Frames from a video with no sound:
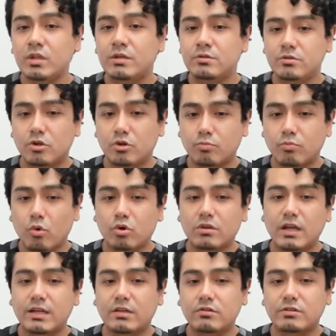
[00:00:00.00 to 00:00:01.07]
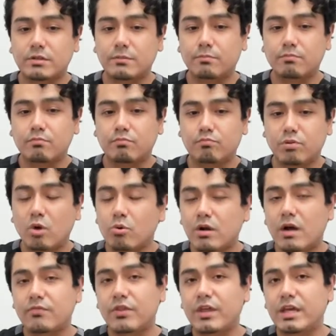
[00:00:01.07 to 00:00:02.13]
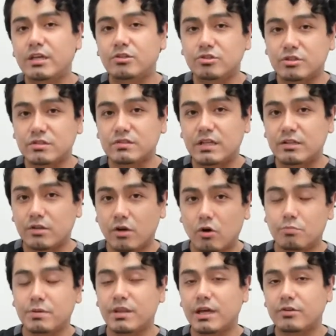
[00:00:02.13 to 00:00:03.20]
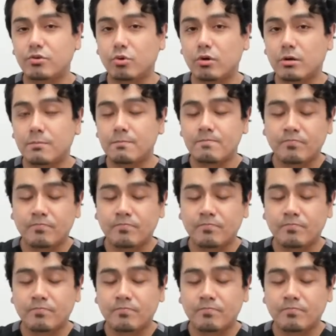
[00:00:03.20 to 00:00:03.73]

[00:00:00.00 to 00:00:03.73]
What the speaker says: You're more likely to blow it off the hinges than to open that door.